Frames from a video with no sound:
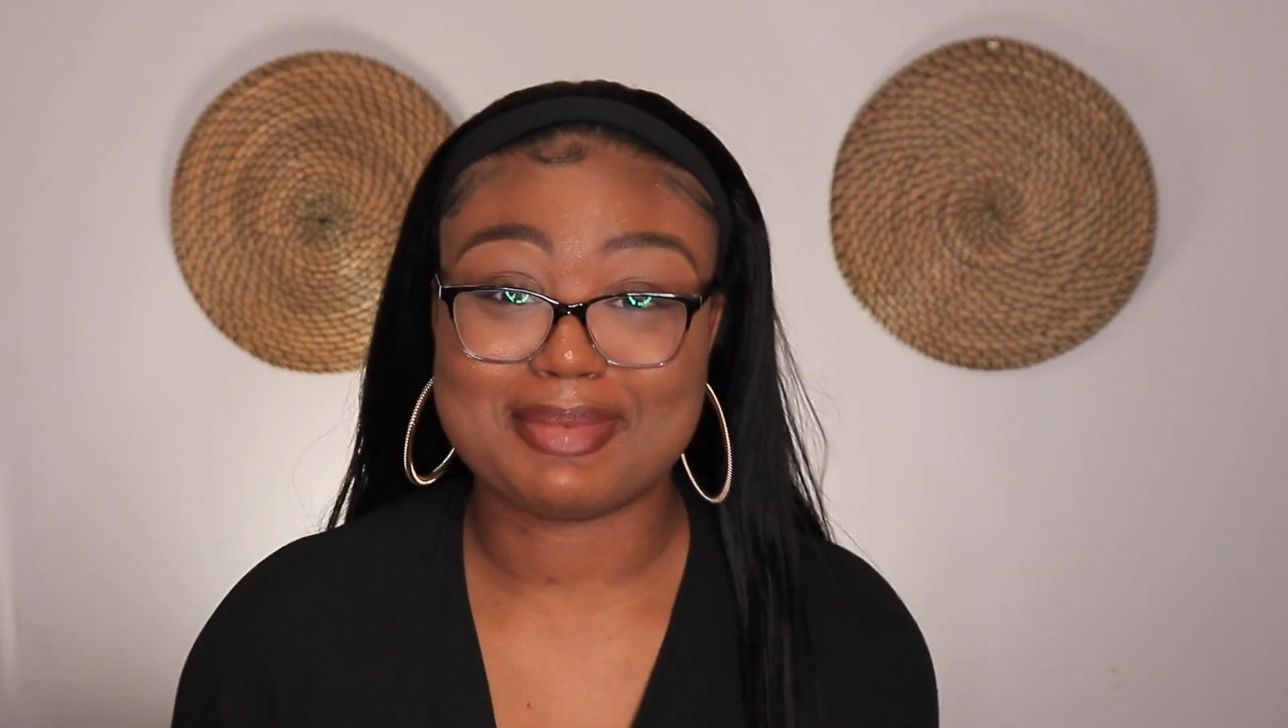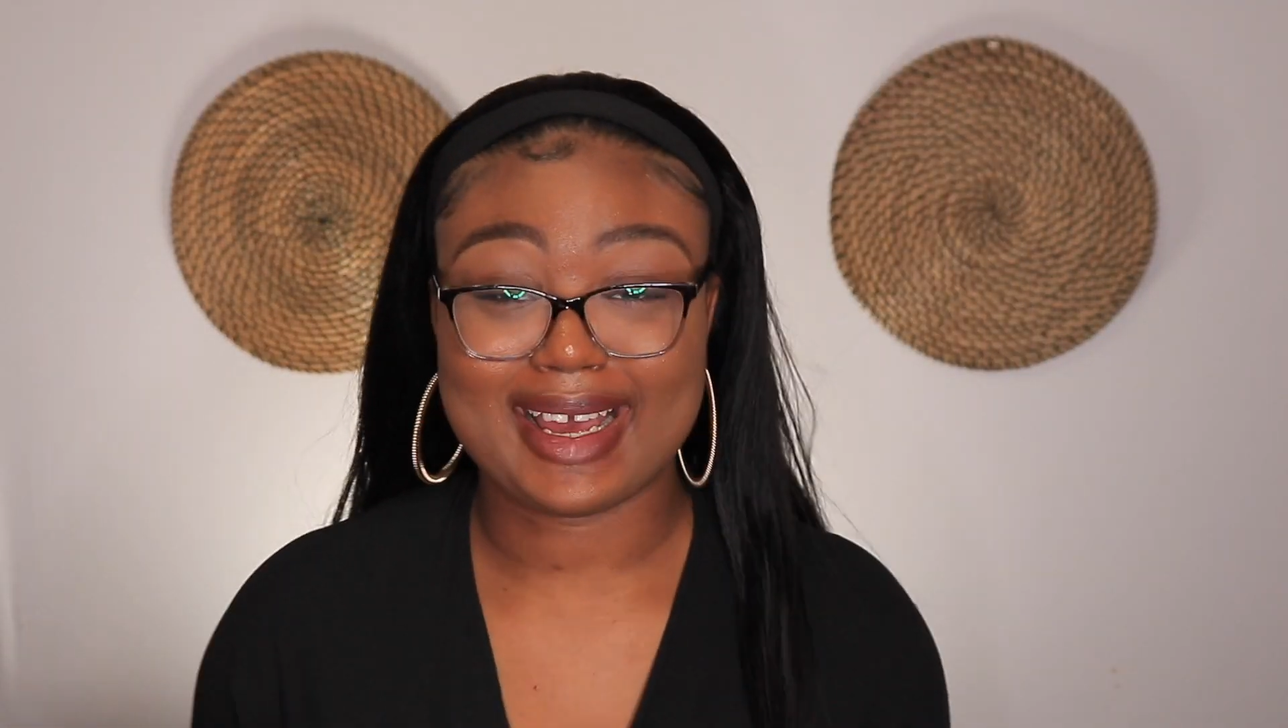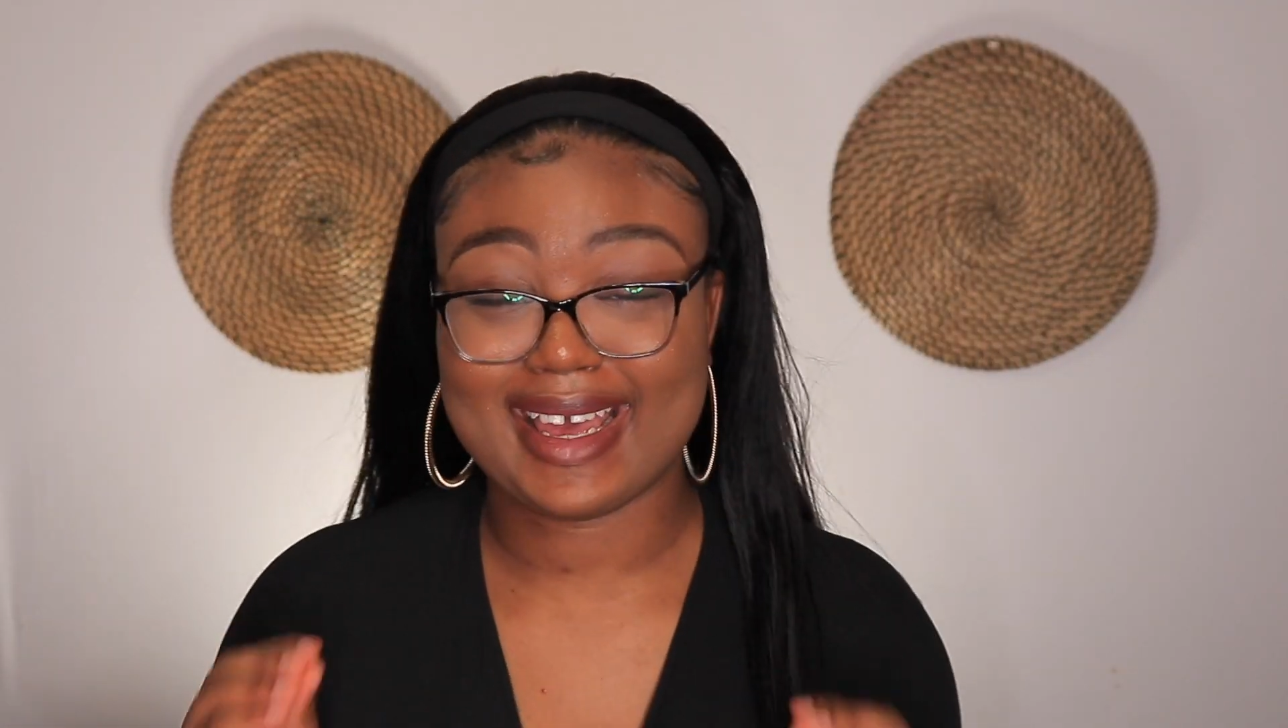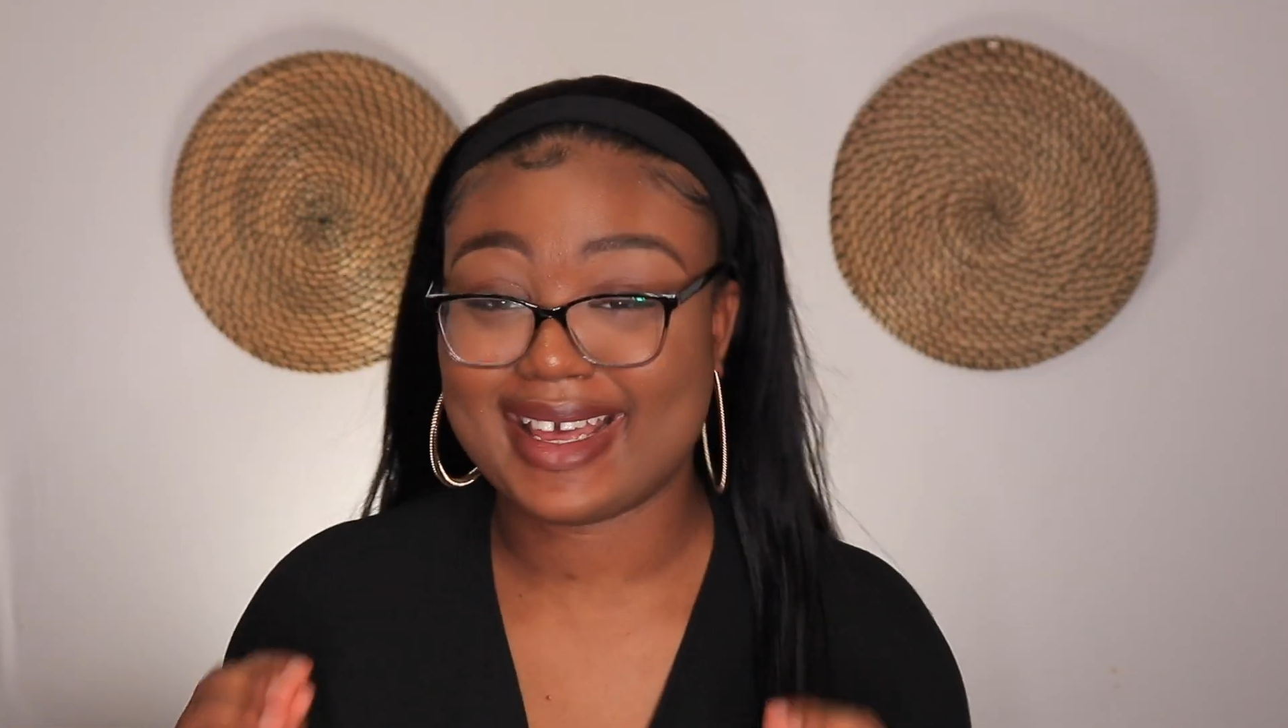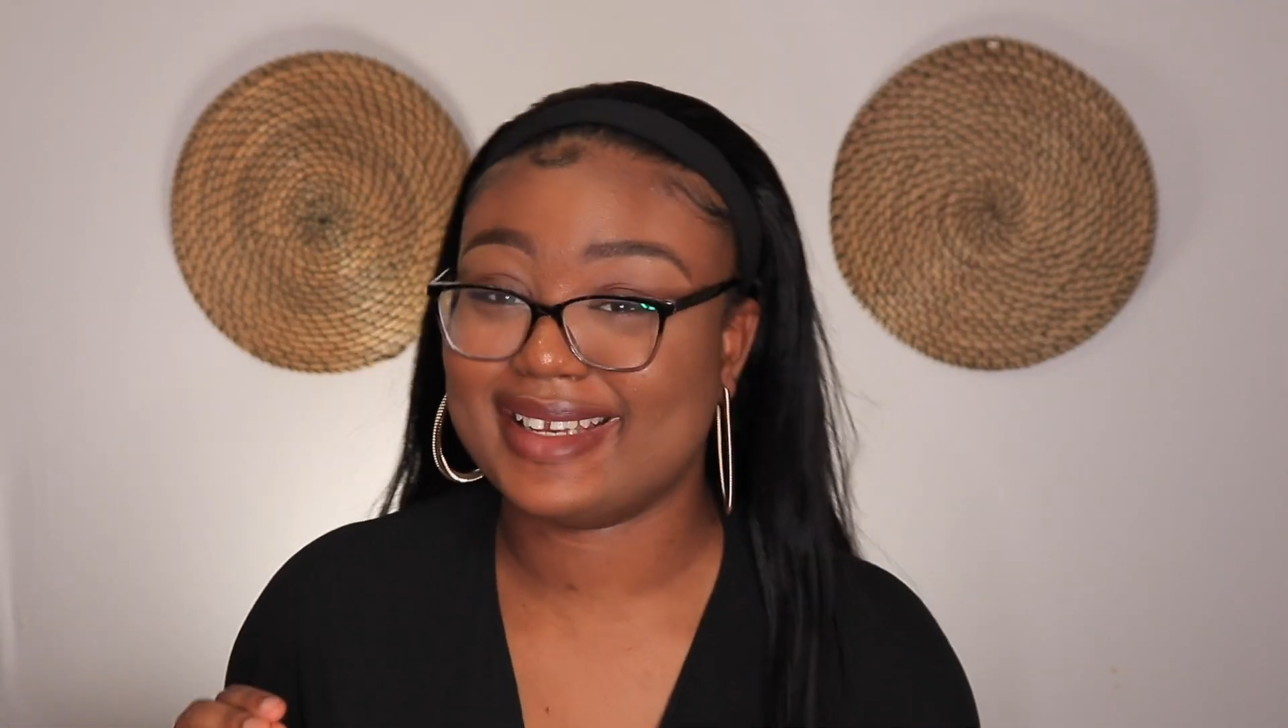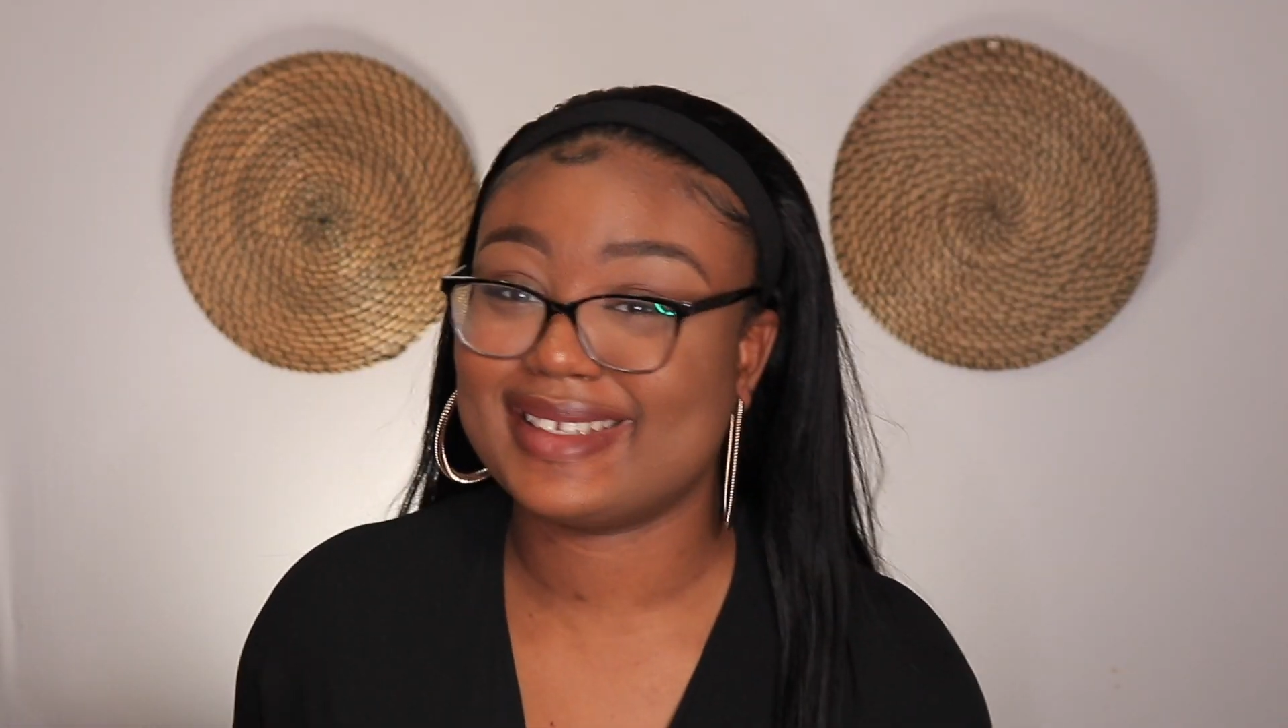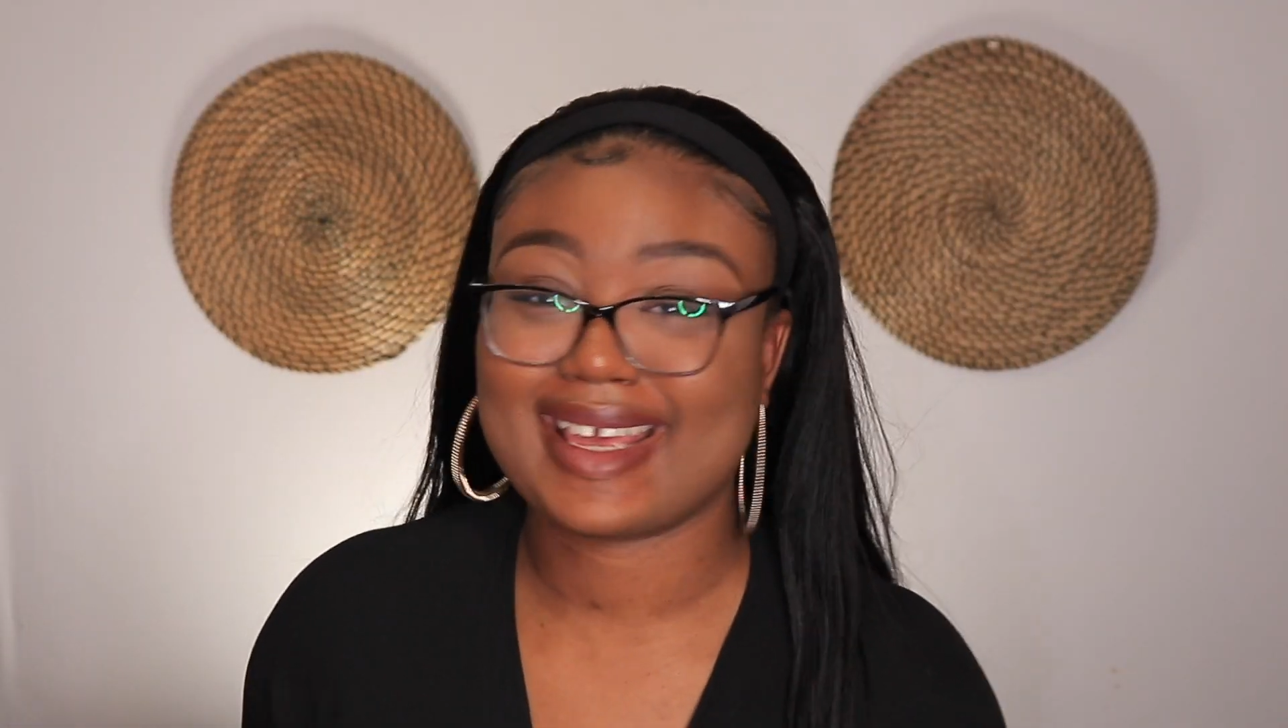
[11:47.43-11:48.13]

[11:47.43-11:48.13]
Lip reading: my head.